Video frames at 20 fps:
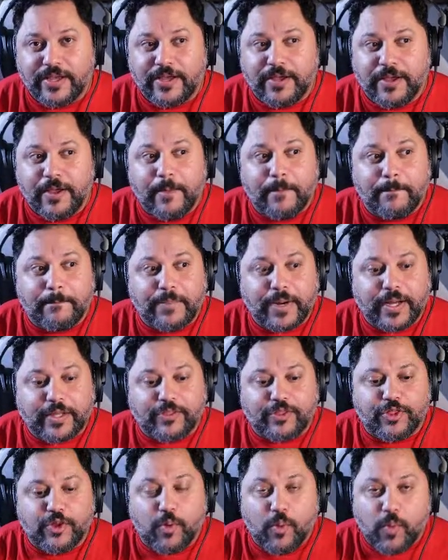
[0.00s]
but
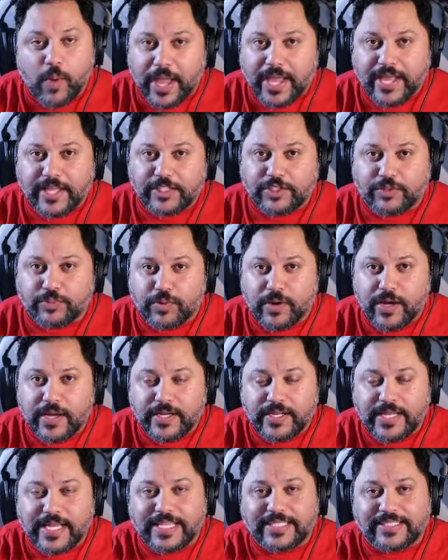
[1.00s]
the way it's run
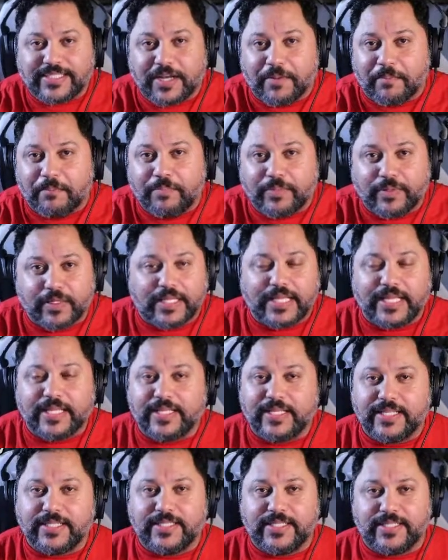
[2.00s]
is
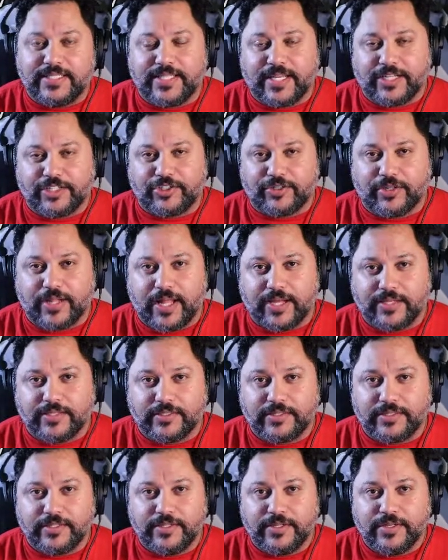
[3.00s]
completely
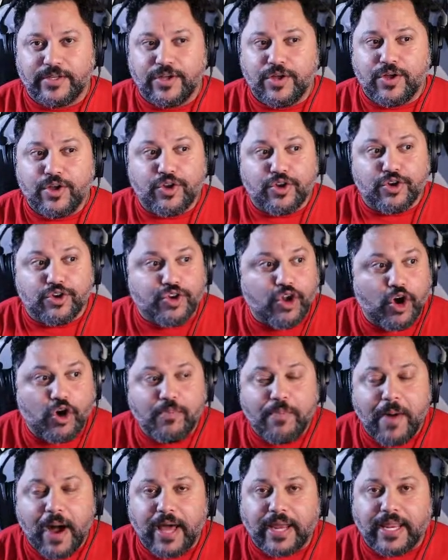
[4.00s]
decentralized.
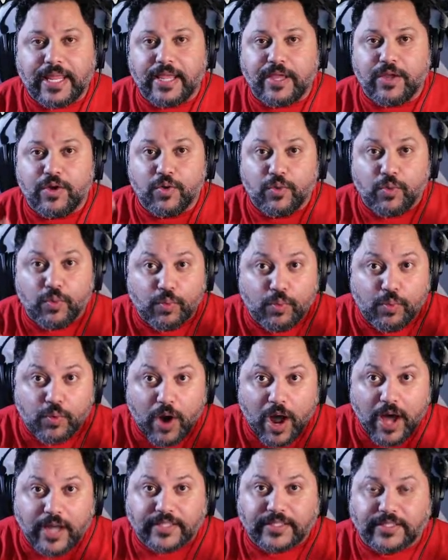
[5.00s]
Nobody
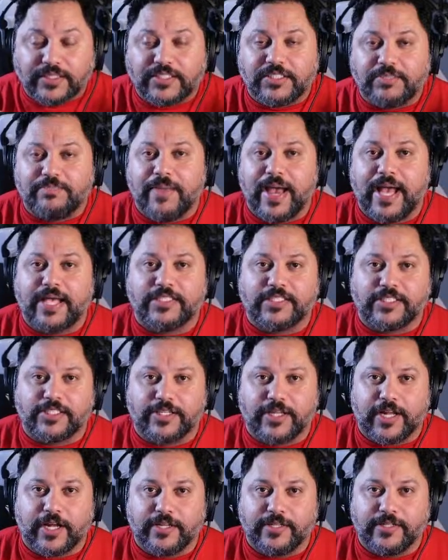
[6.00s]
runs
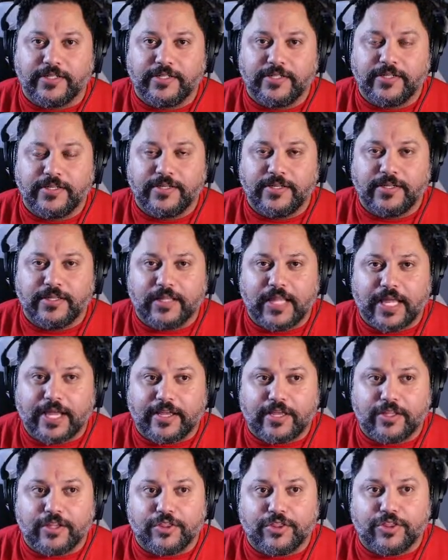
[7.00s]
Mastodon.
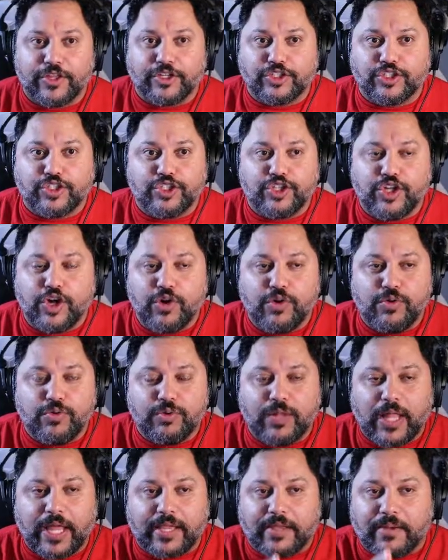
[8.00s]
Like, there's no,
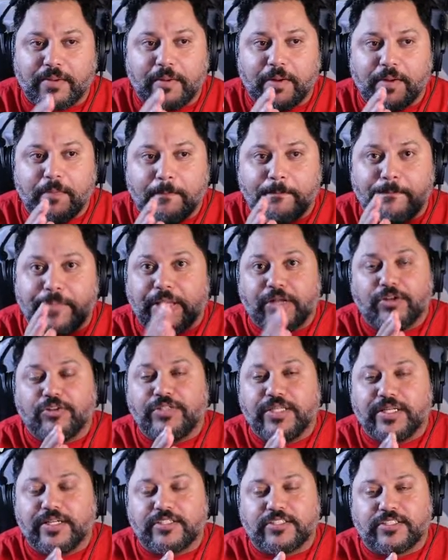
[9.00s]
like,
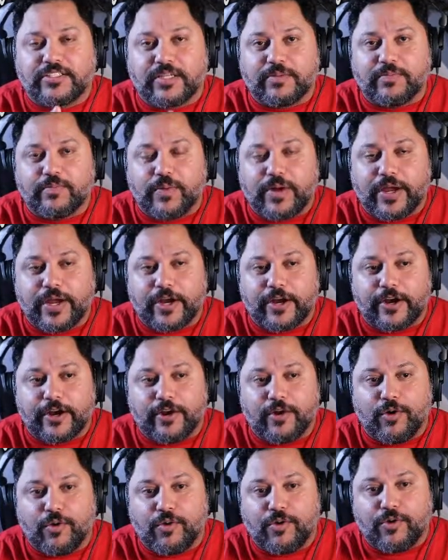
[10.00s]
building
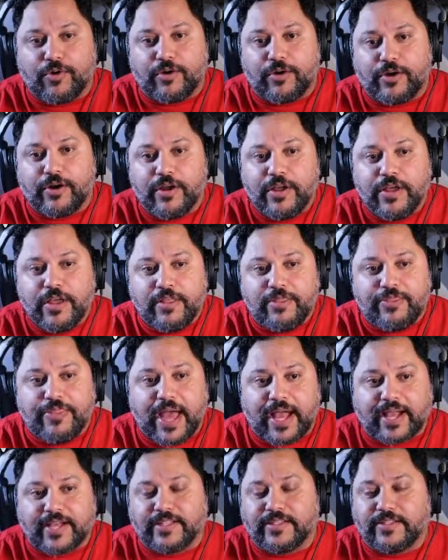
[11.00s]
somewhere or
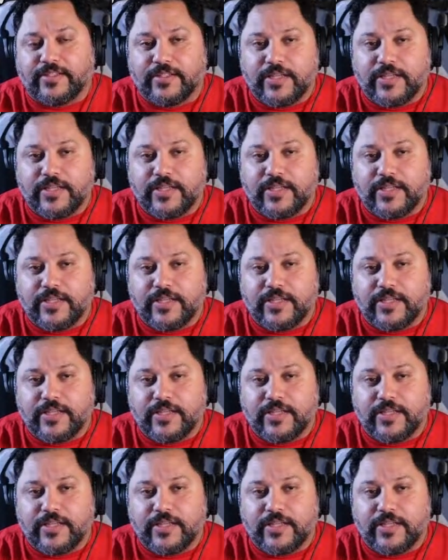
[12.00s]
that can,